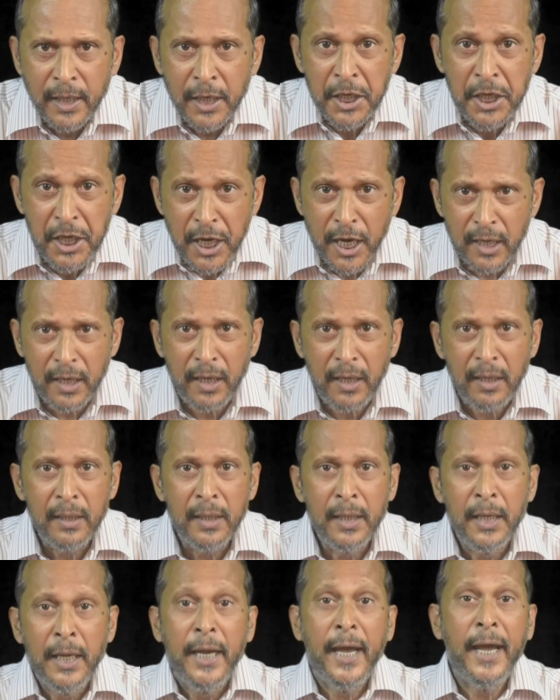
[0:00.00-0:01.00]

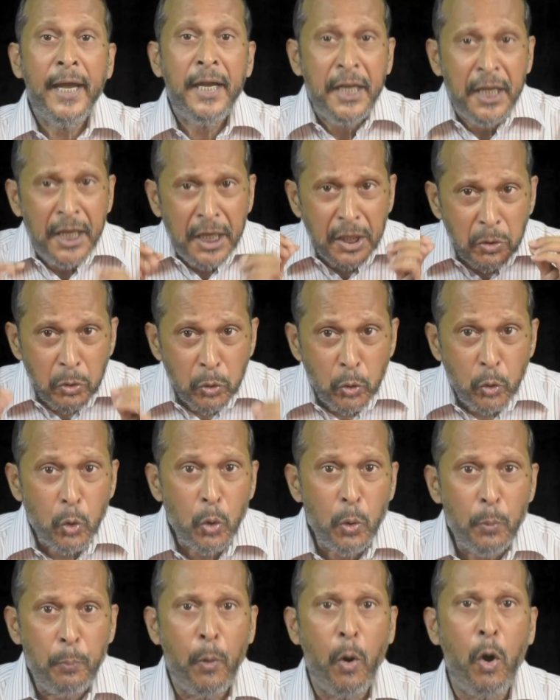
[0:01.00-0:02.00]
Here, a
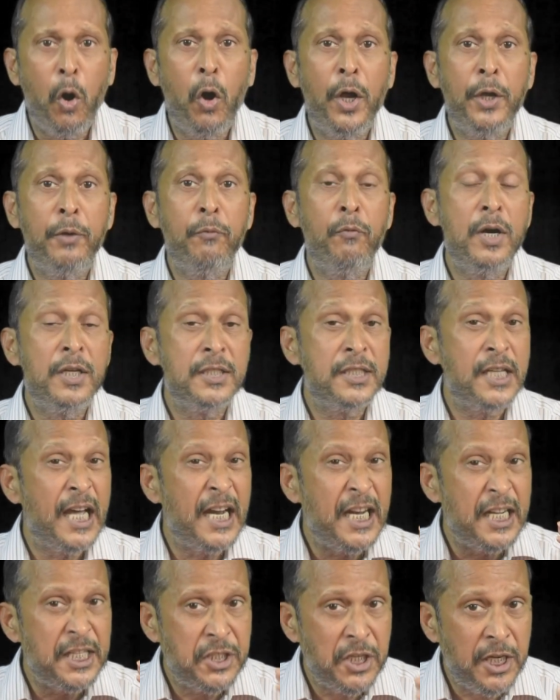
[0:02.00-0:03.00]
Hindu boy was
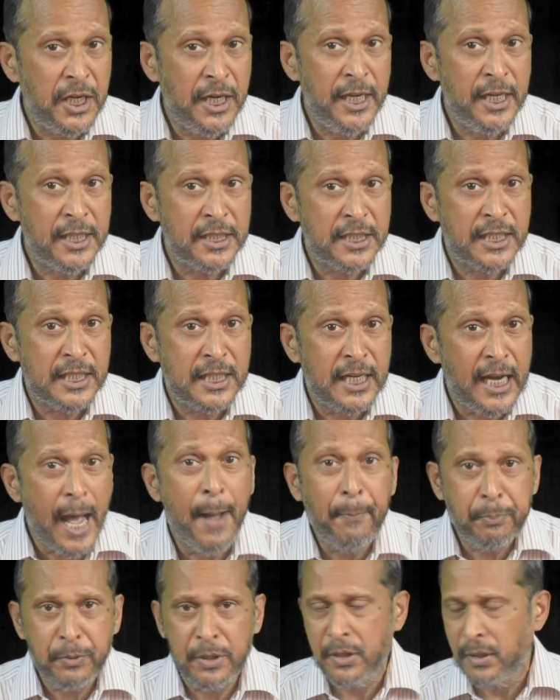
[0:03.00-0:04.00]
allegedly
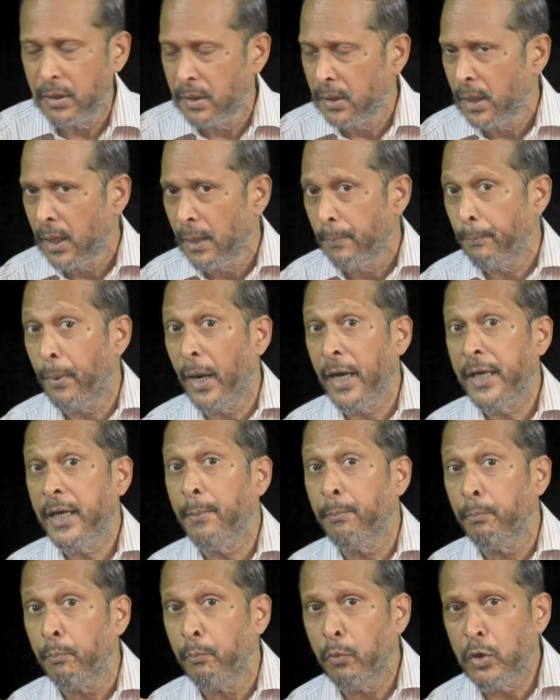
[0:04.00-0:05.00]
slapped by
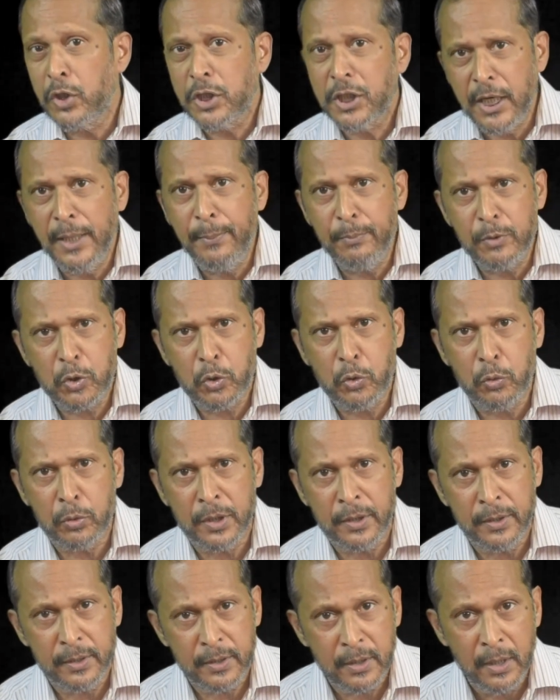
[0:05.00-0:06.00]
a Muslim
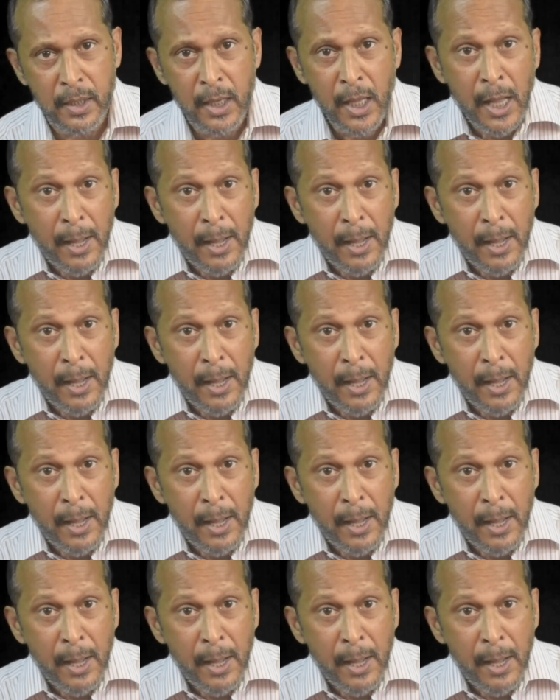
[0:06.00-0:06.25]
student.